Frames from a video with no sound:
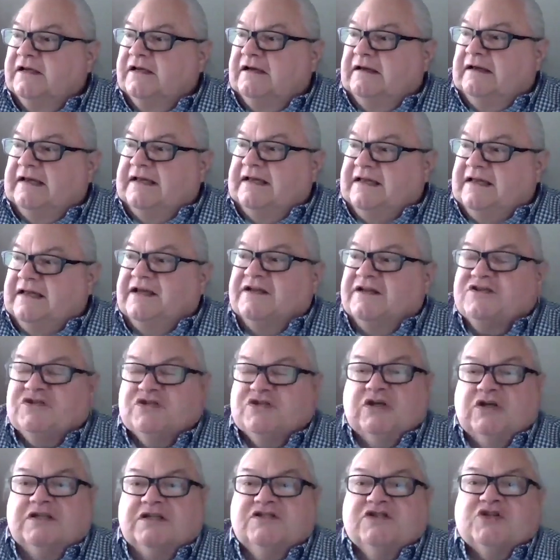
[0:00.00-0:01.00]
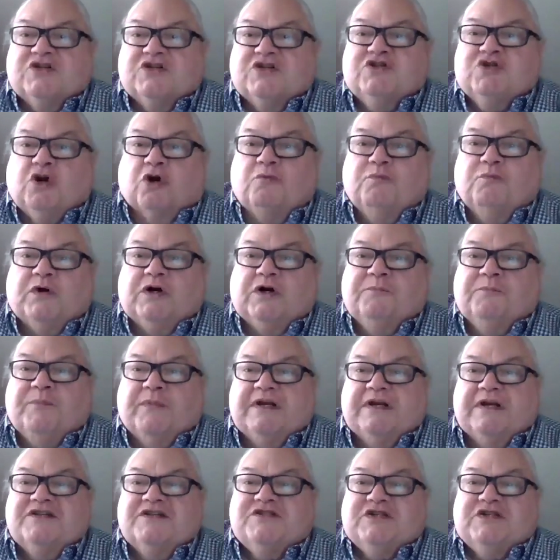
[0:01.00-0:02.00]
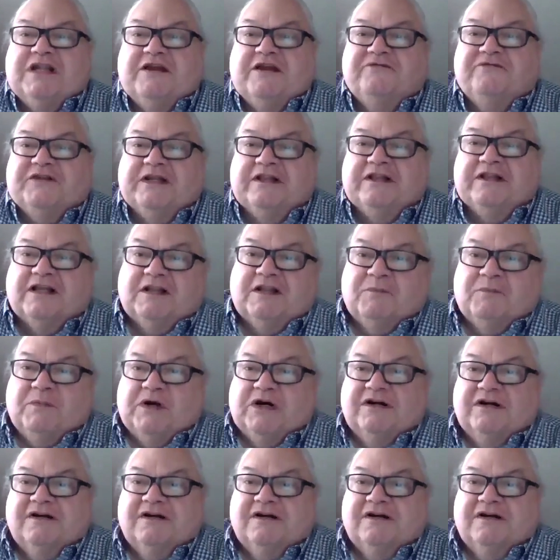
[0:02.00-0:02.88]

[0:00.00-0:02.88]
it's a short book, but it's a nifty little book.